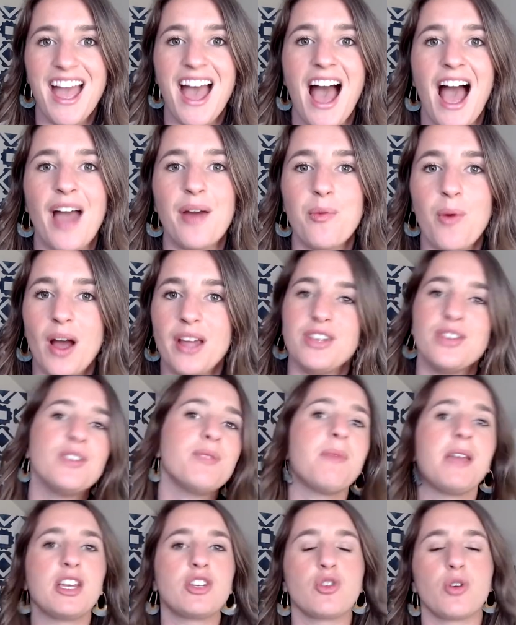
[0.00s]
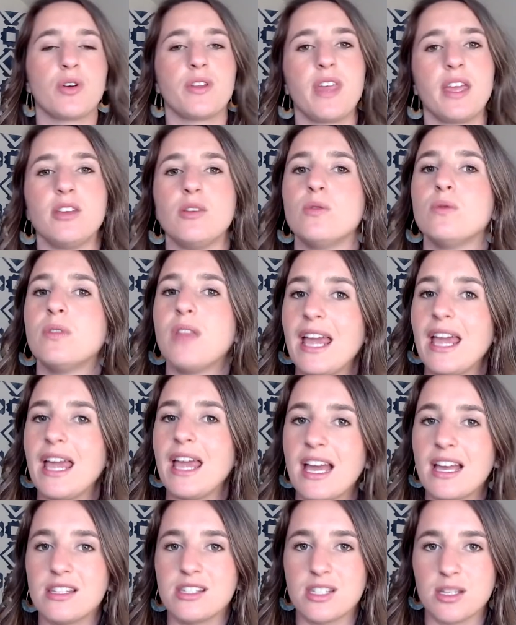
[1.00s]
I want you to make sure that you like
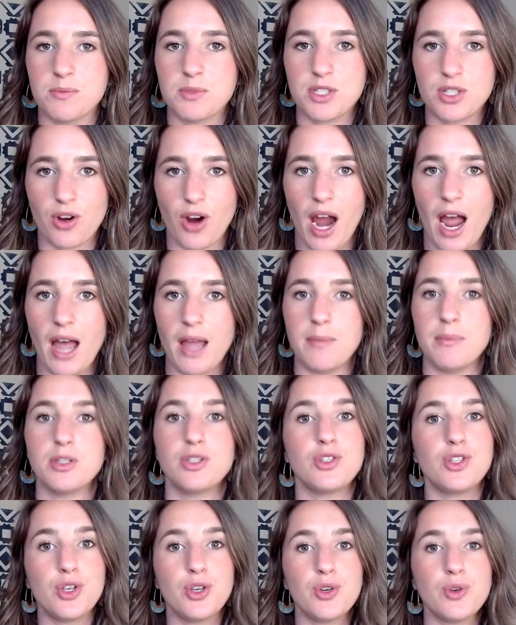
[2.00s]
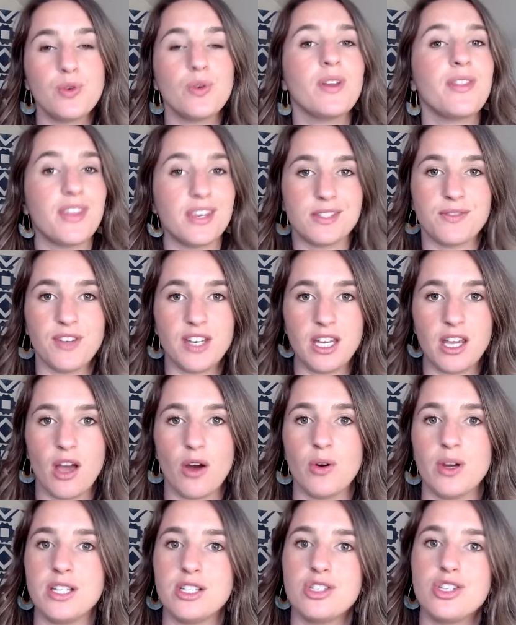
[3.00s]
and subscribe to this video
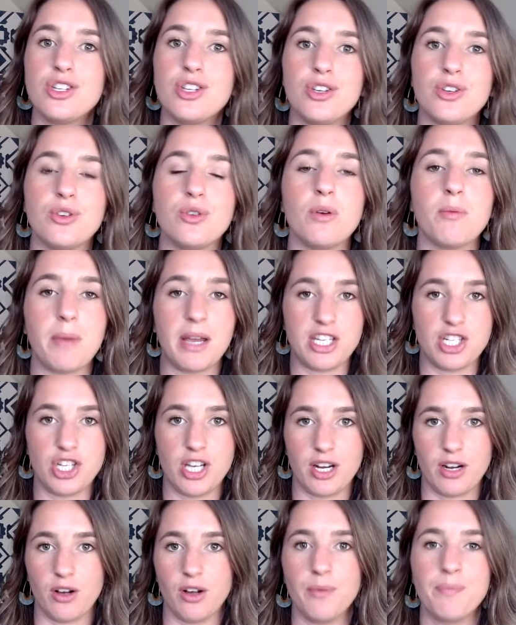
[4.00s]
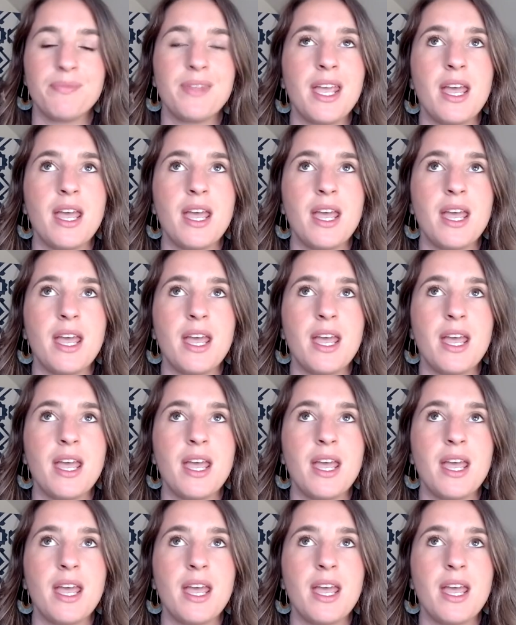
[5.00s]
and to my channel.